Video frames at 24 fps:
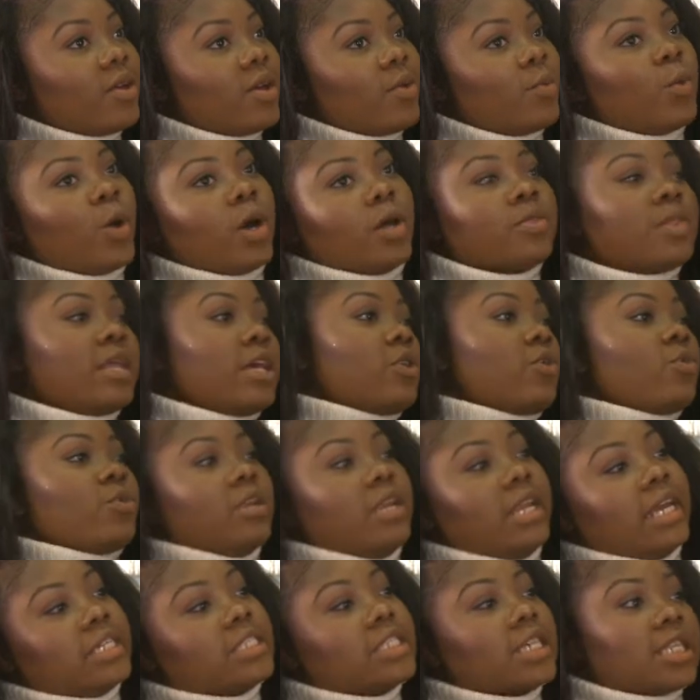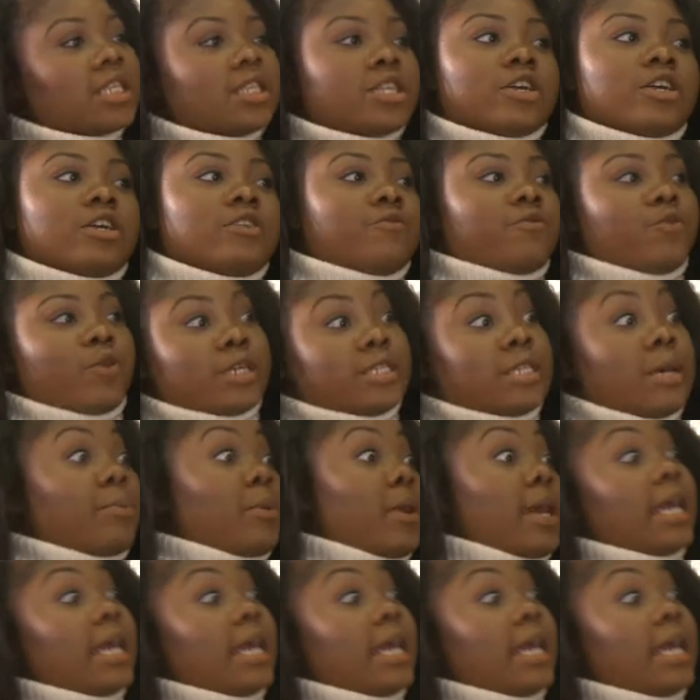well, they don't need to learn, for example,
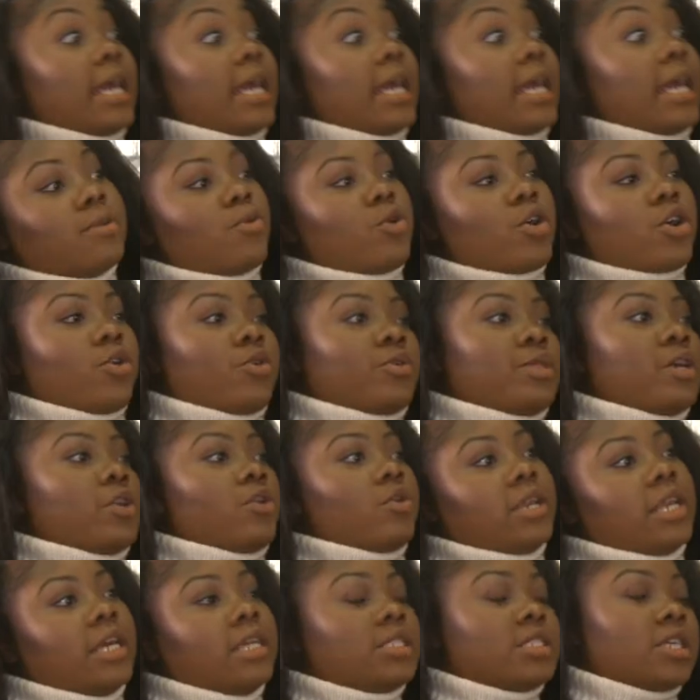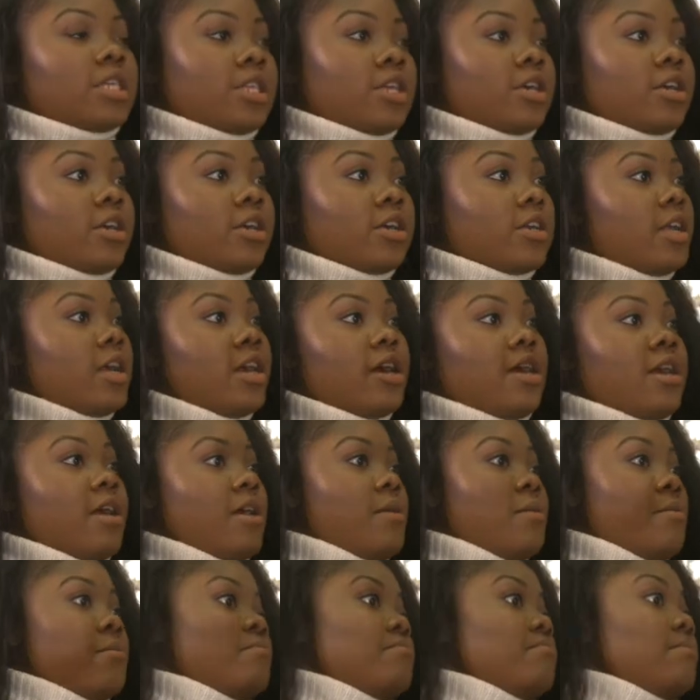history anymore, or they don't need to learn
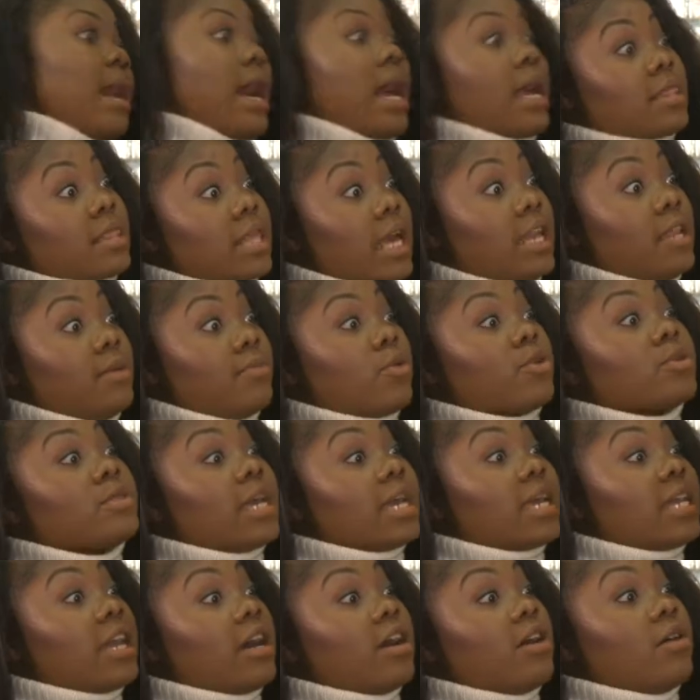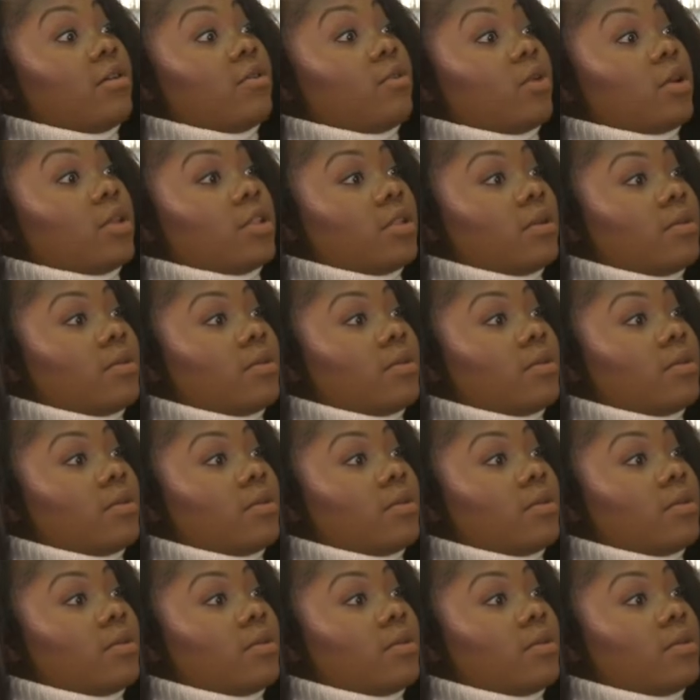math anymore? They can now